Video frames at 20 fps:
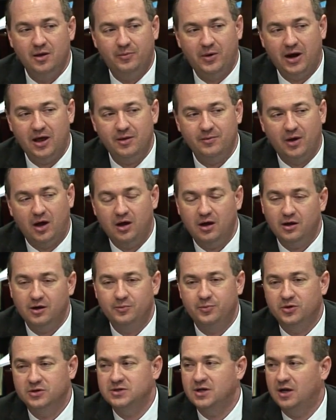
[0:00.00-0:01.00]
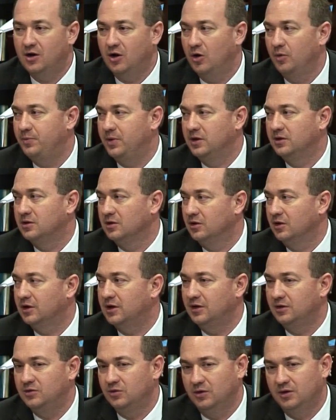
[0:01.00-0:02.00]
But I am 100% open to
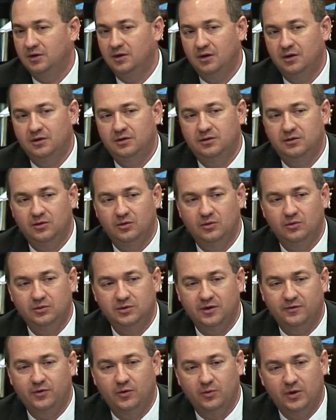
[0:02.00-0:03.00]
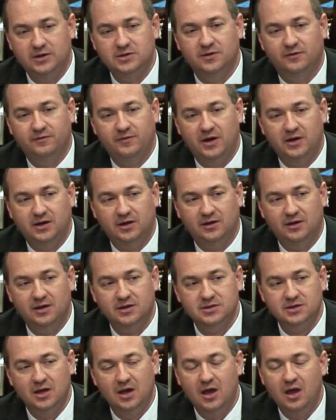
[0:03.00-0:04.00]
looking to, a, uh, to different ways of funding
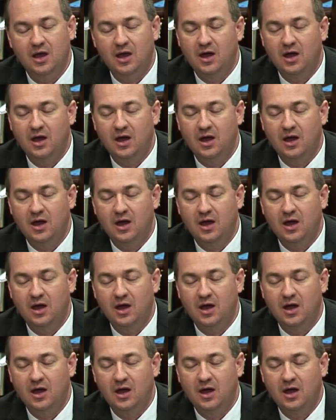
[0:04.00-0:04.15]
this.